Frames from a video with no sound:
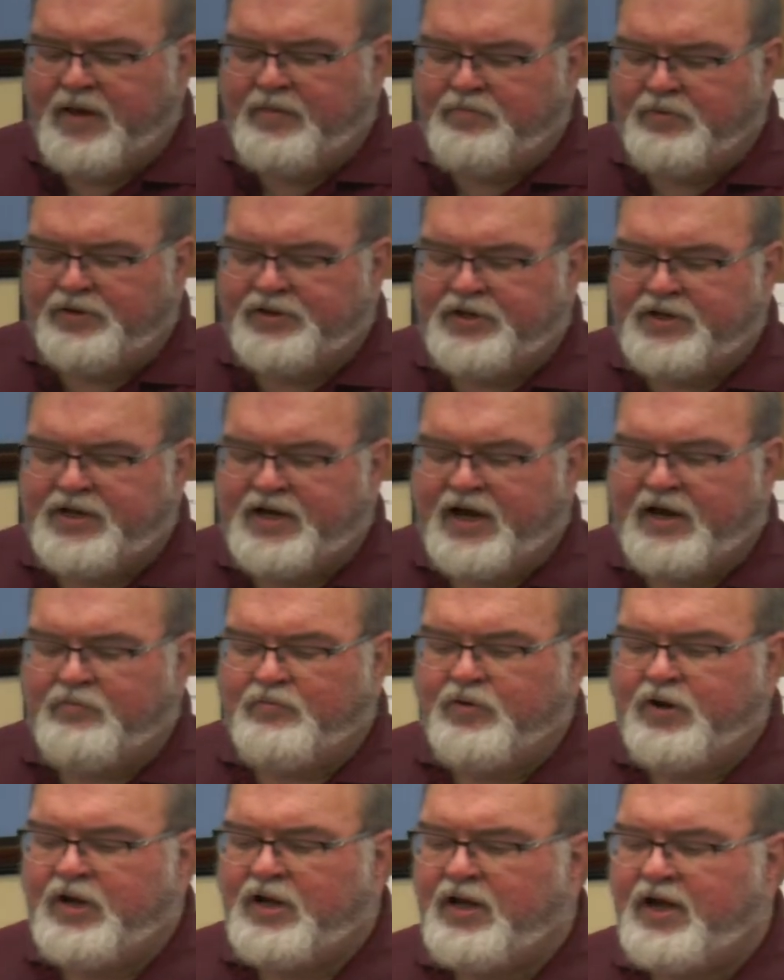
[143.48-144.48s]
people did
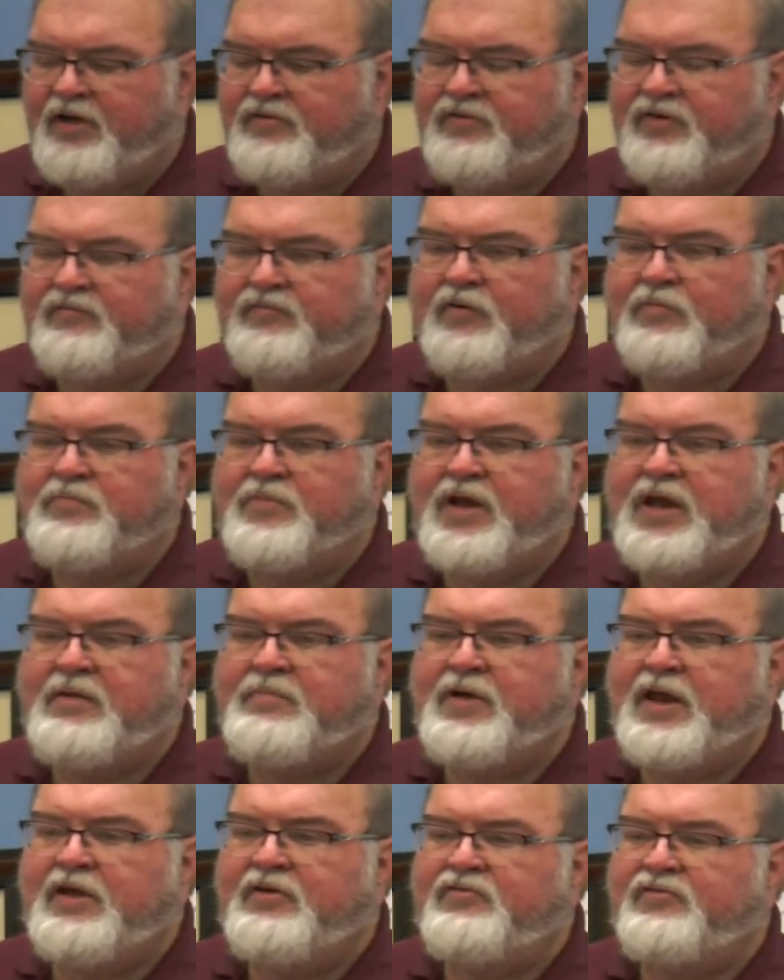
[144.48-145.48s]
not realize it for many,
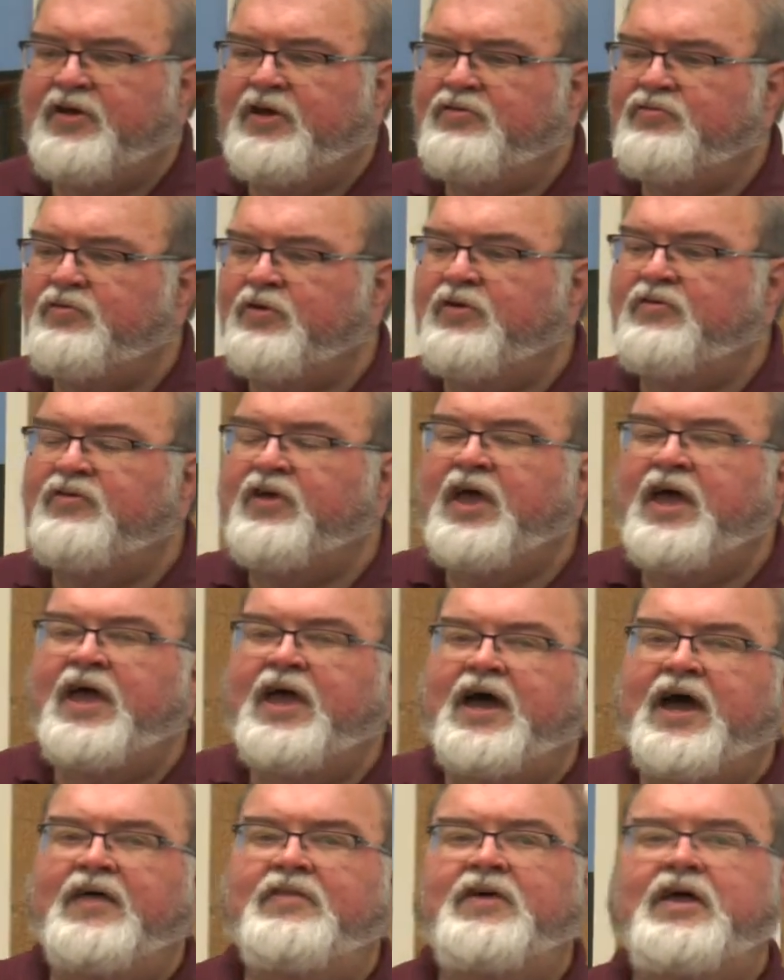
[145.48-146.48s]
many centuries,
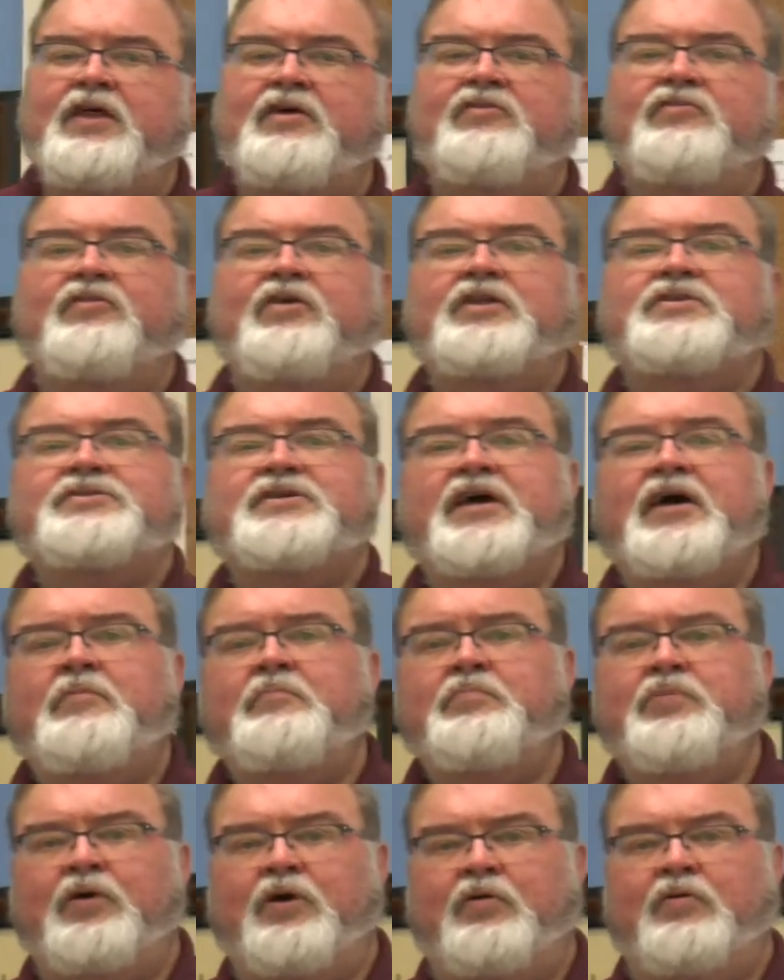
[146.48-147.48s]
and that is the
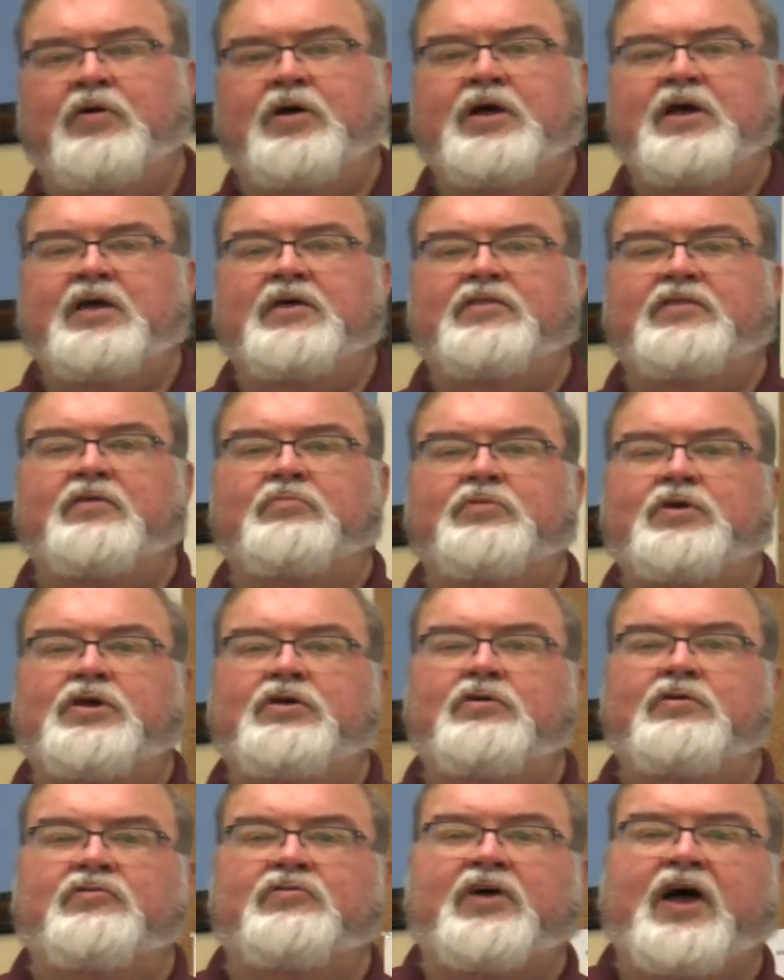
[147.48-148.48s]
tempo that we
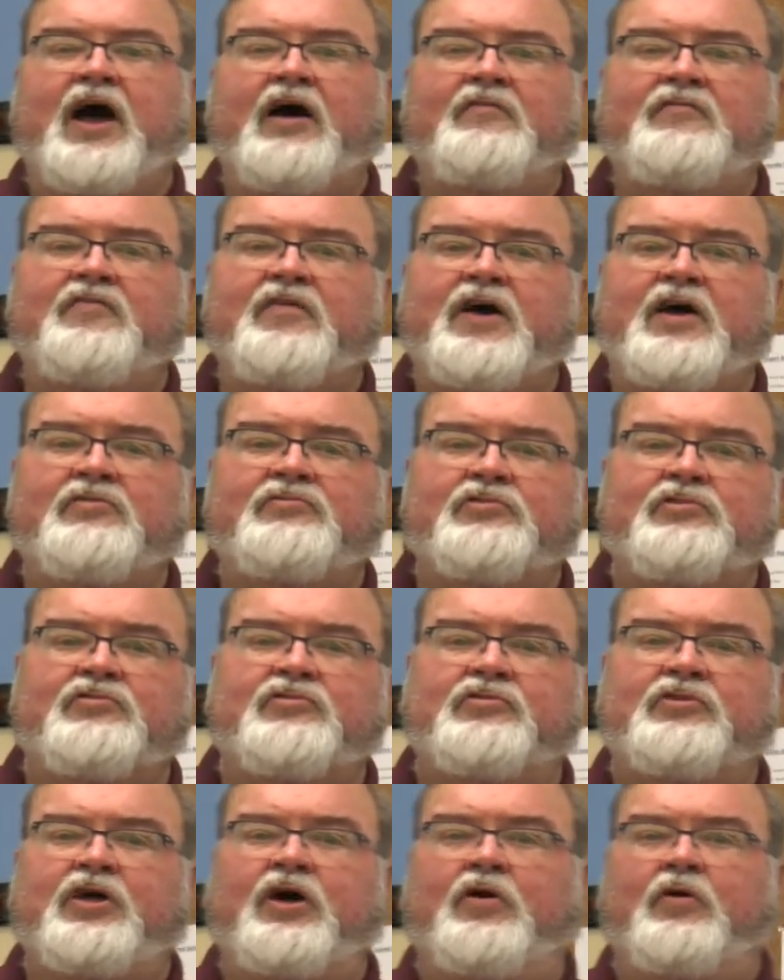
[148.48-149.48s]
use, how fast or
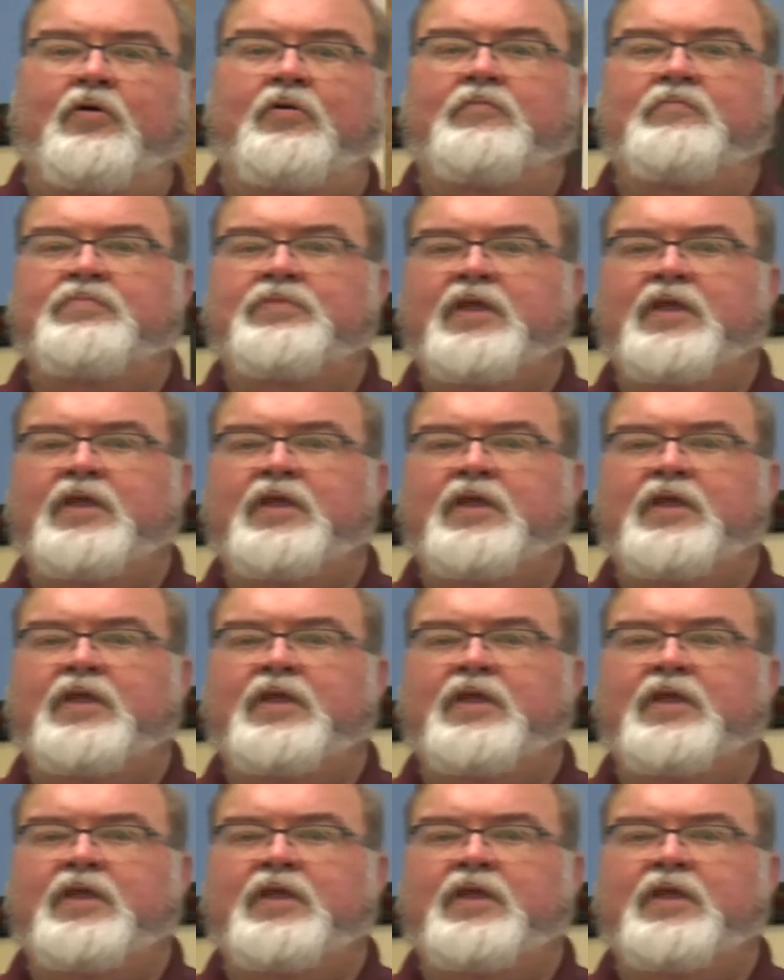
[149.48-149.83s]
slow.